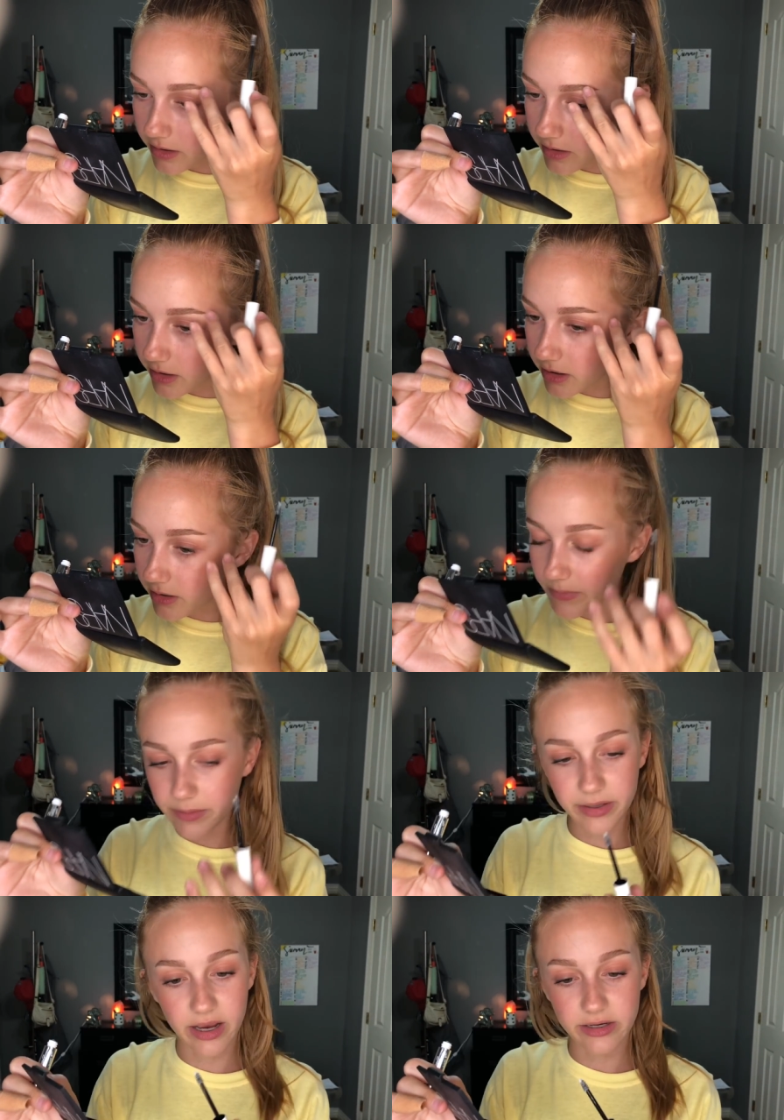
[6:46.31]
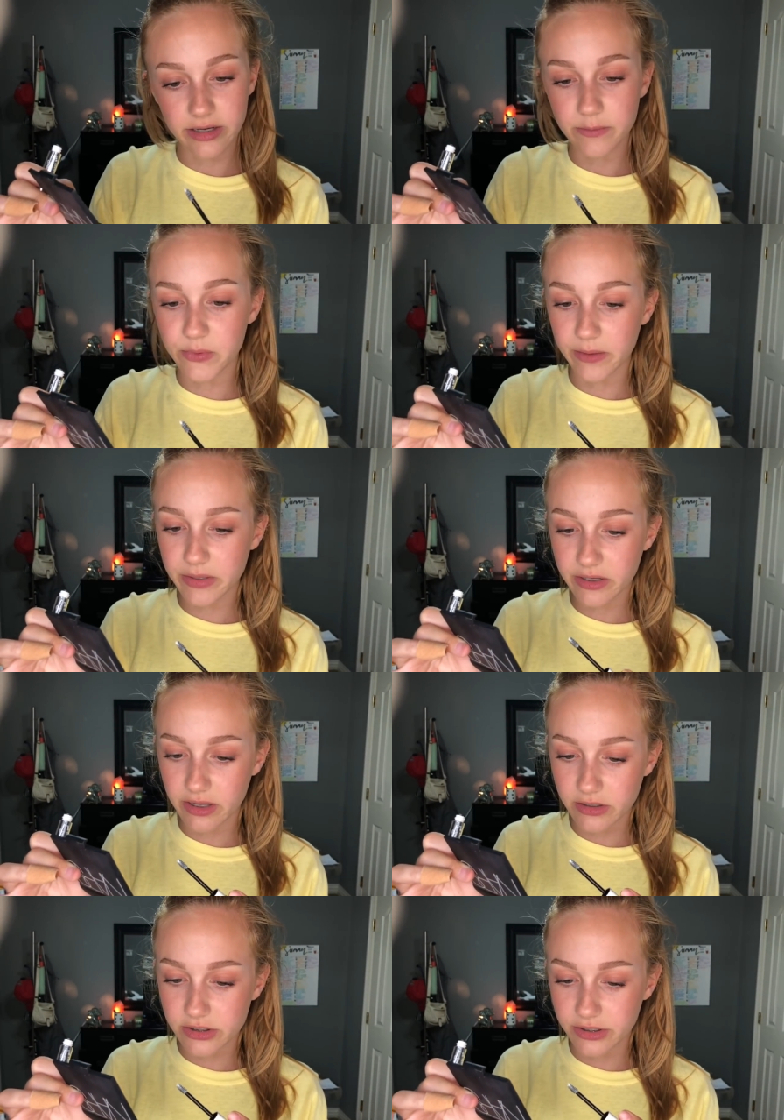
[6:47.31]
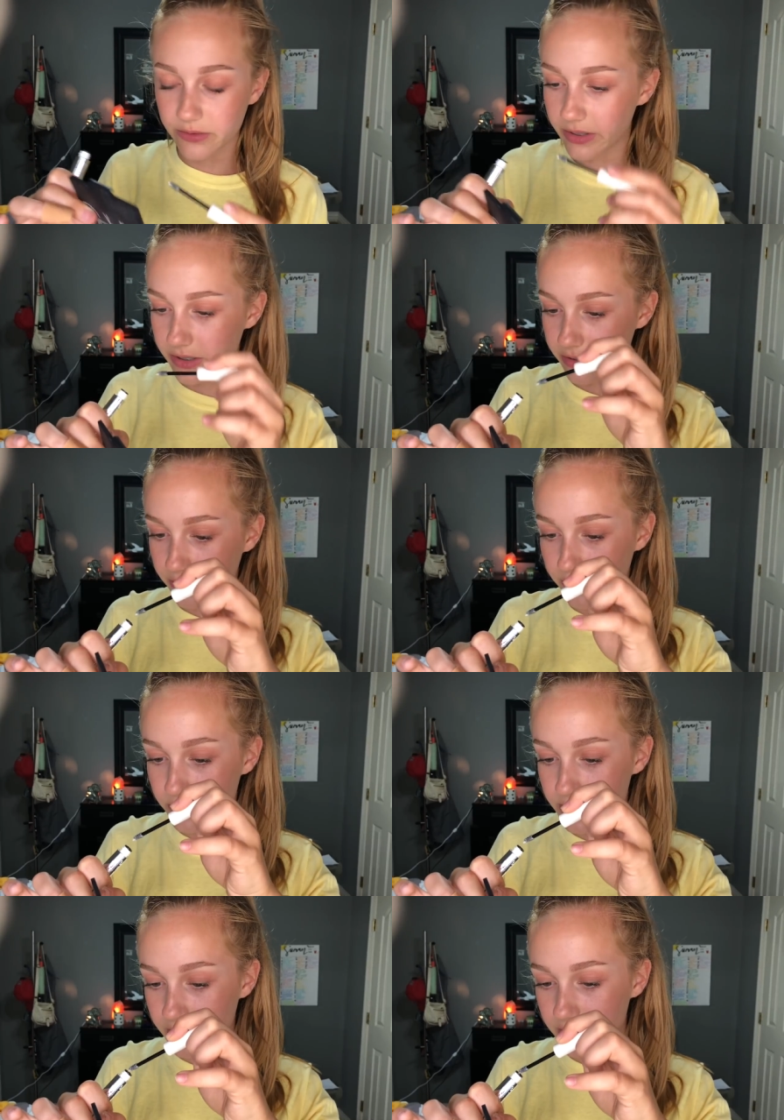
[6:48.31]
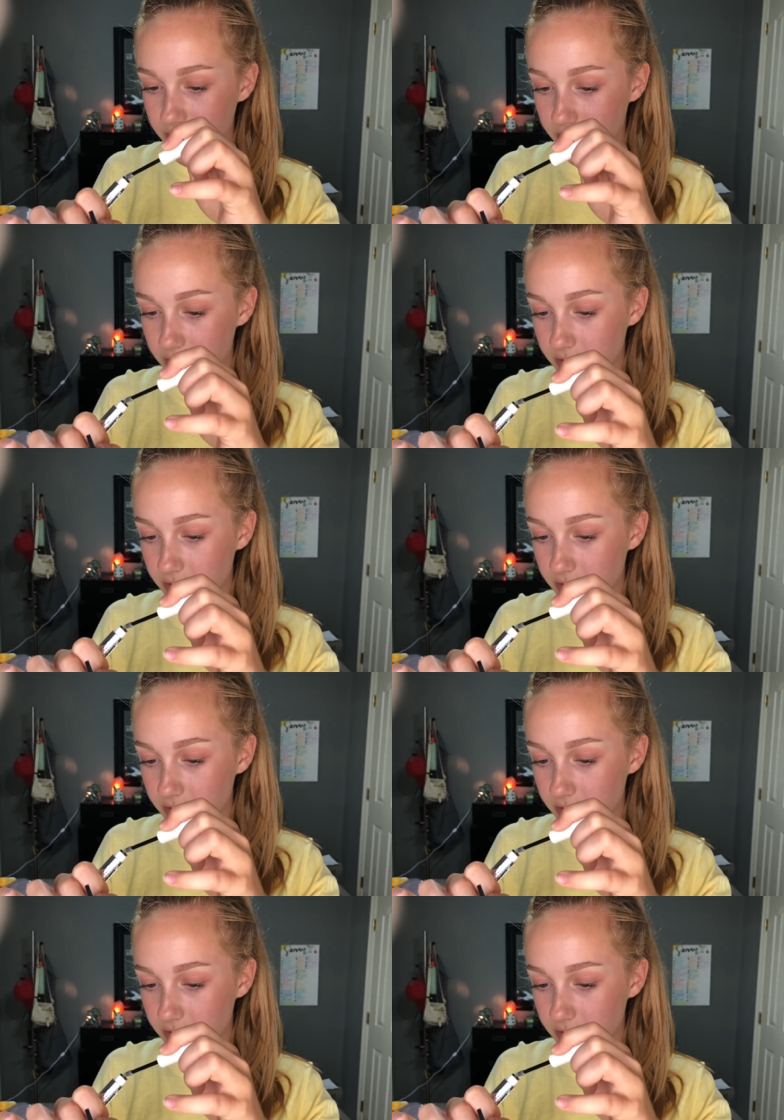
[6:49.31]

Uh, maybe I did, but I'm gonna actually go ahead and use it.